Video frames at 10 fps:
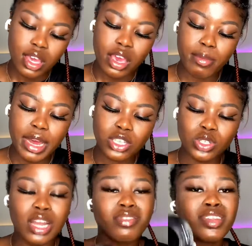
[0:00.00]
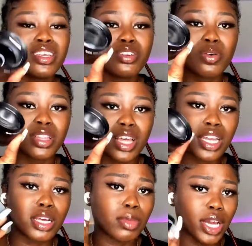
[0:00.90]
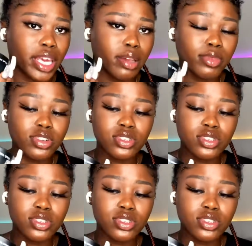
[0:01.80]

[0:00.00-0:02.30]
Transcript: And mind you, I don't really know a lot about cameras,